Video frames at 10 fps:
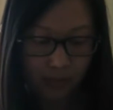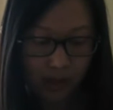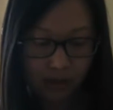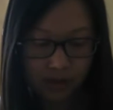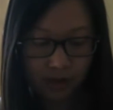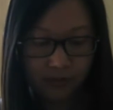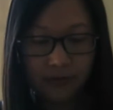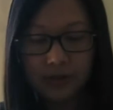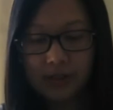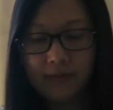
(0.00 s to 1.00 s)
So
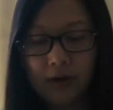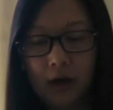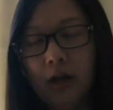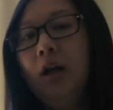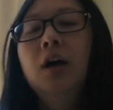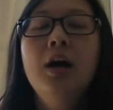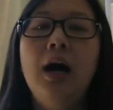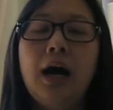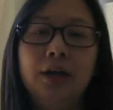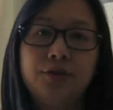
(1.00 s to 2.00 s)
first of all,
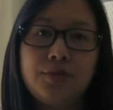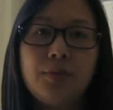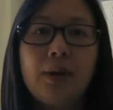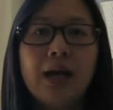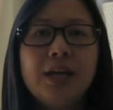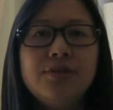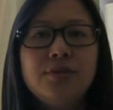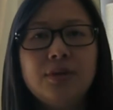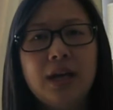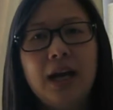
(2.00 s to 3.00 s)
I tried
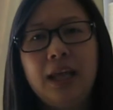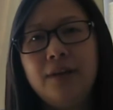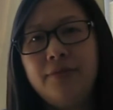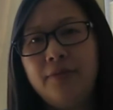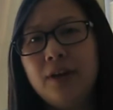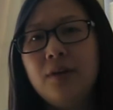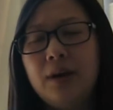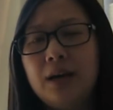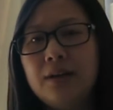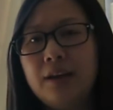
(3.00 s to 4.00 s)
to kind of figure
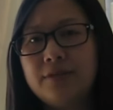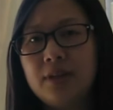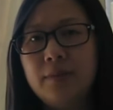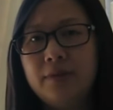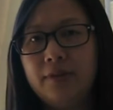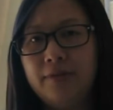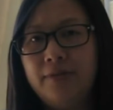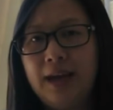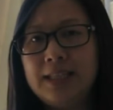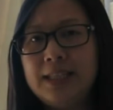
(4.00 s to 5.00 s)
out if some of the
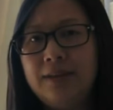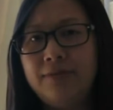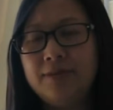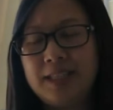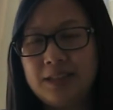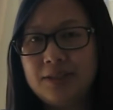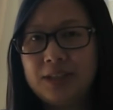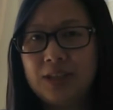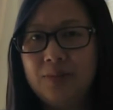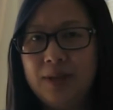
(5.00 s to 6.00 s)
fancy silks
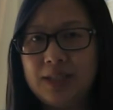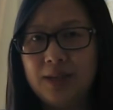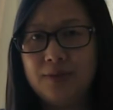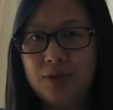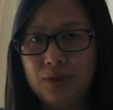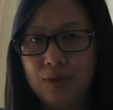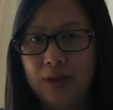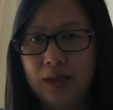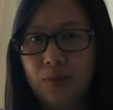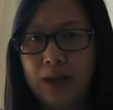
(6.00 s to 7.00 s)
could be
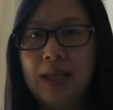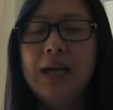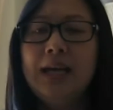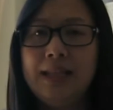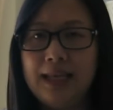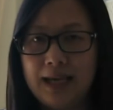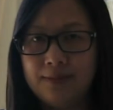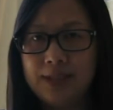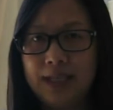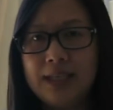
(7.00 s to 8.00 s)
substituted with
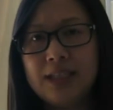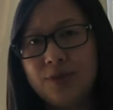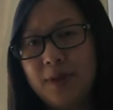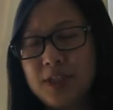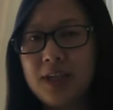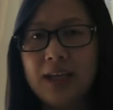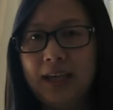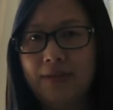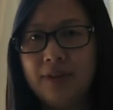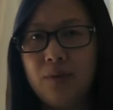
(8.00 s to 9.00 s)
DMCs,
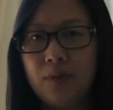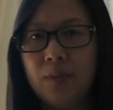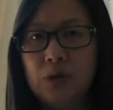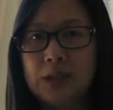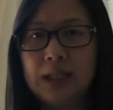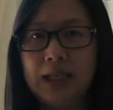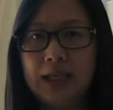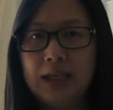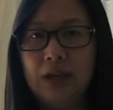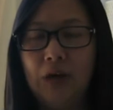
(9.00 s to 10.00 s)
especially if they were
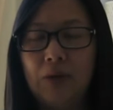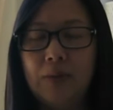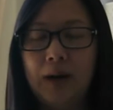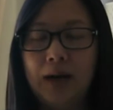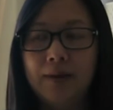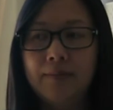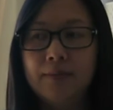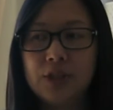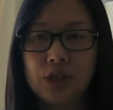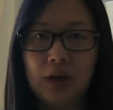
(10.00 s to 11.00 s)
mostly, you know,
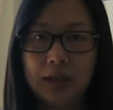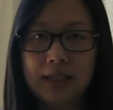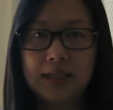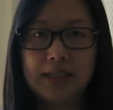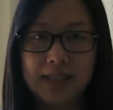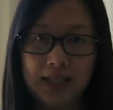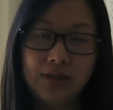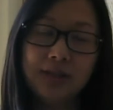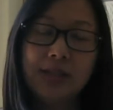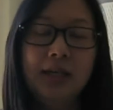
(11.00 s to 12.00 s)
solid silks.